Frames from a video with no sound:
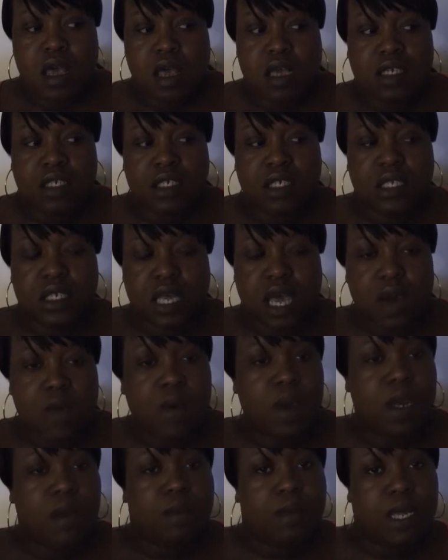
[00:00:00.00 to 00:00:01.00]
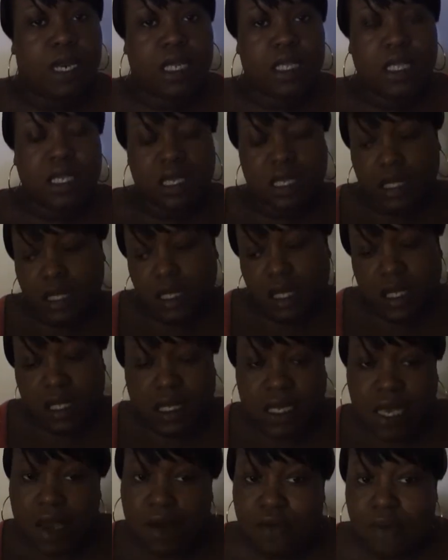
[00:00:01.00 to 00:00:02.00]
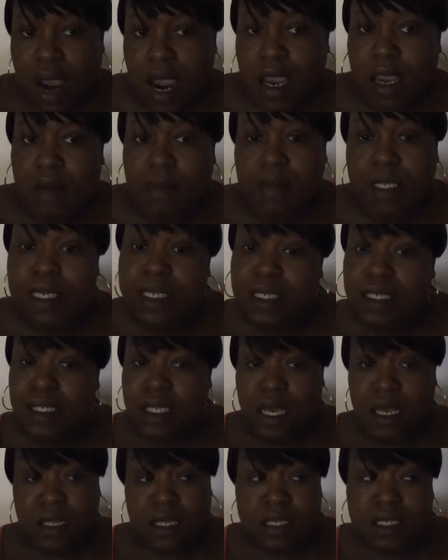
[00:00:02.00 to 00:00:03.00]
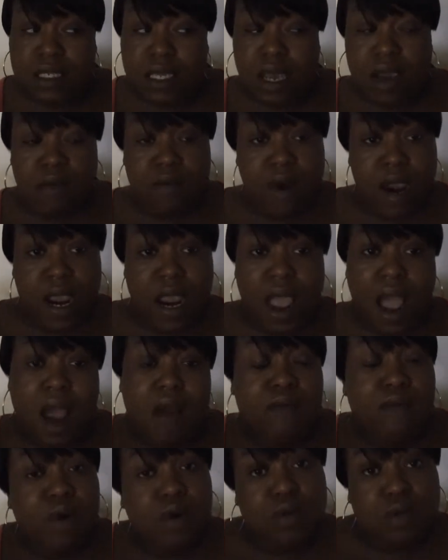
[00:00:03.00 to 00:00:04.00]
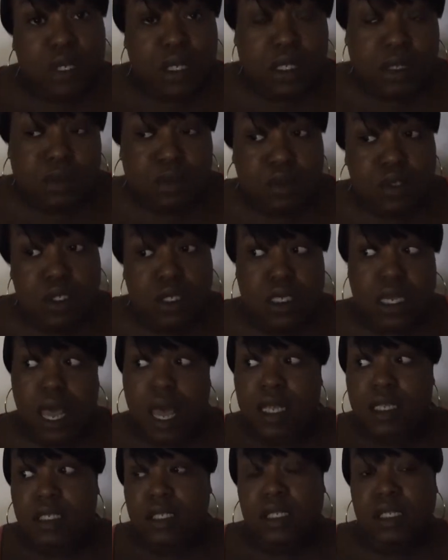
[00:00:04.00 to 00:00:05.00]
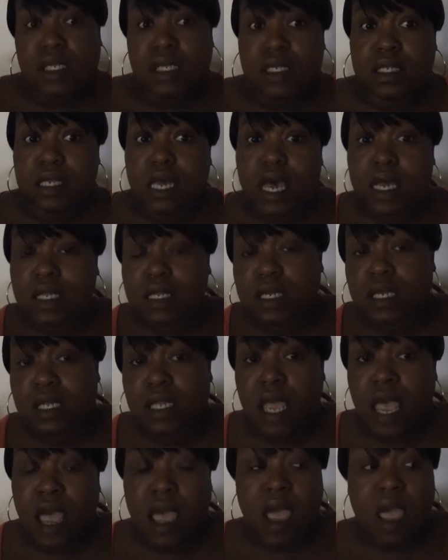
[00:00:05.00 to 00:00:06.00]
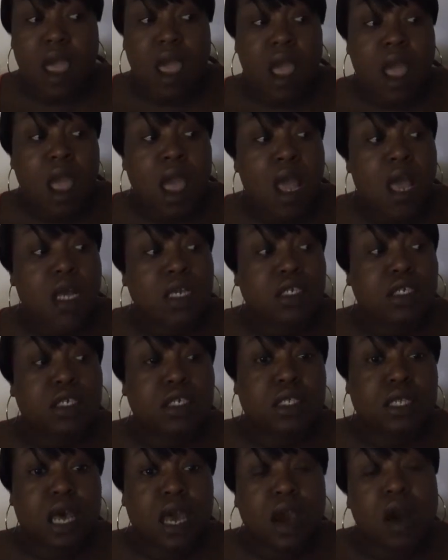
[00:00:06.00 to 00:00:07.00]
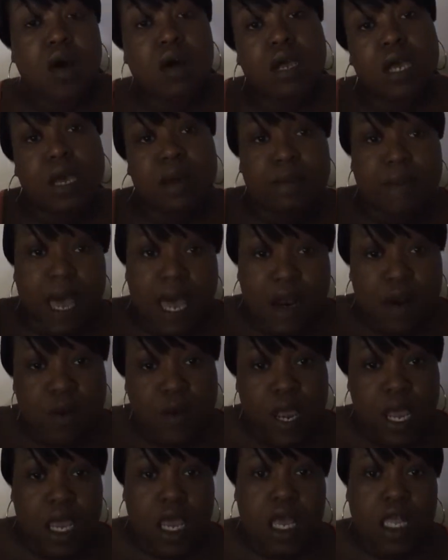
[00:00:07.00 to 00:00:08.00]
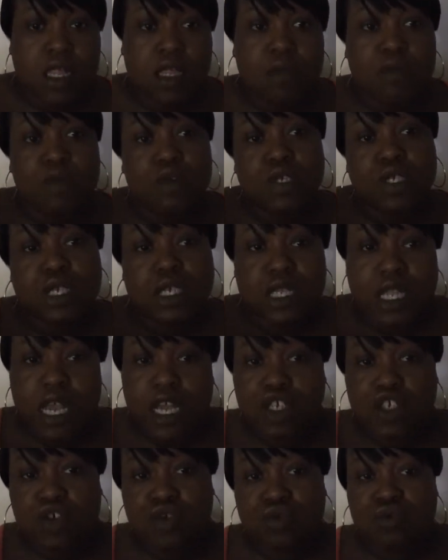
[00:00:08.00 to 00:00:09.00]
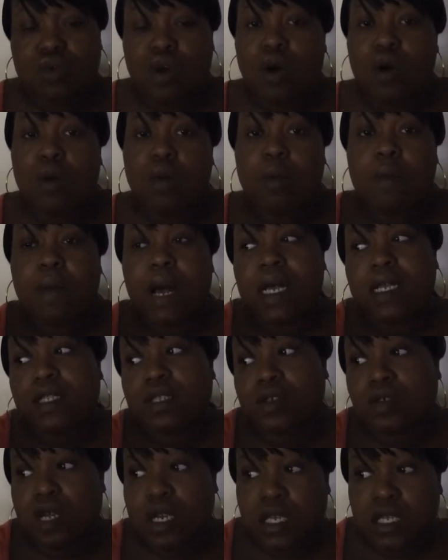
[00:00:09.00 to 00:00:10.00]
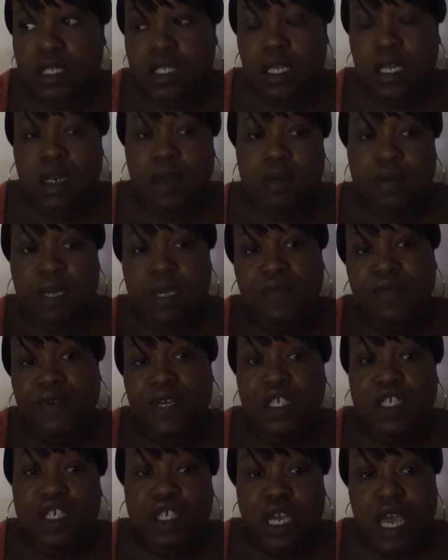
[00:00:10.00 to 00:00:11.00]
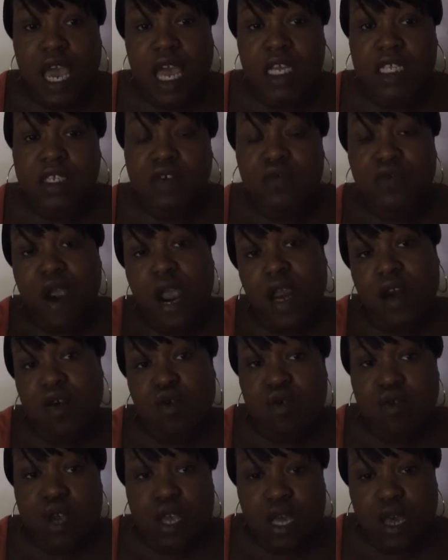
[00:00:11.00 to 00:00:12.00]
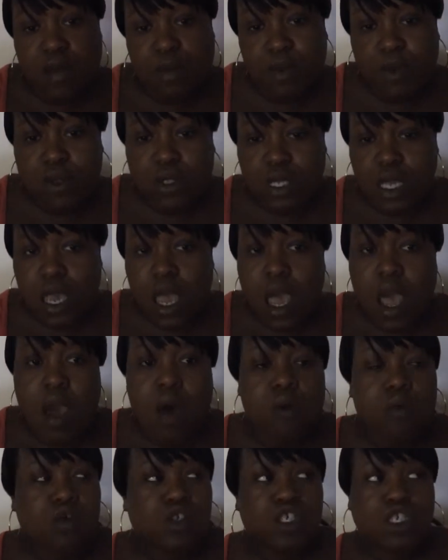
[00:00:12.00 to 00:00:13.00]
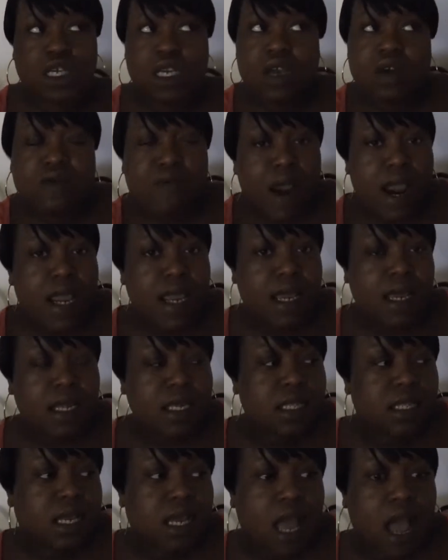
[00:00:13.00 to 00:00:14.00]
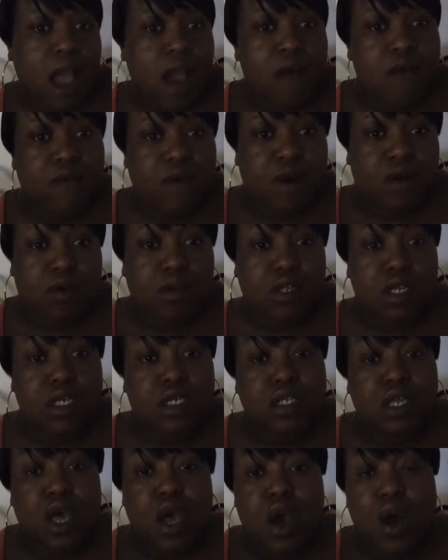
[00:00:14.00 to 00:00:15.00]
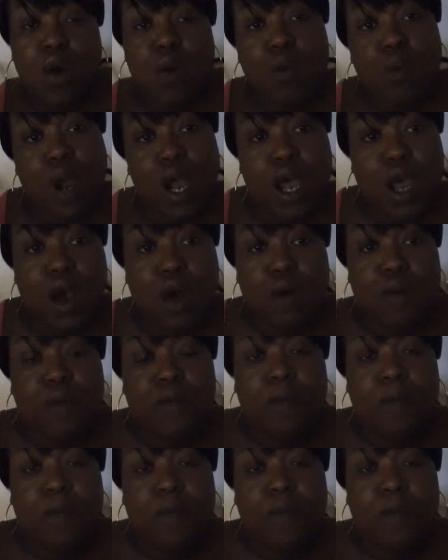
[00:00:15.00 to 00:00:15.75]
she's like, wait a minute, this ain't right. Melissa's like, this ain't right. I wrote this music, I did this, I did that. She's like, oh yeah, by the way, the music that you wrote, my daughter's gonna be featured as a writer on your music. She didn't write anything, I wrote this. Well,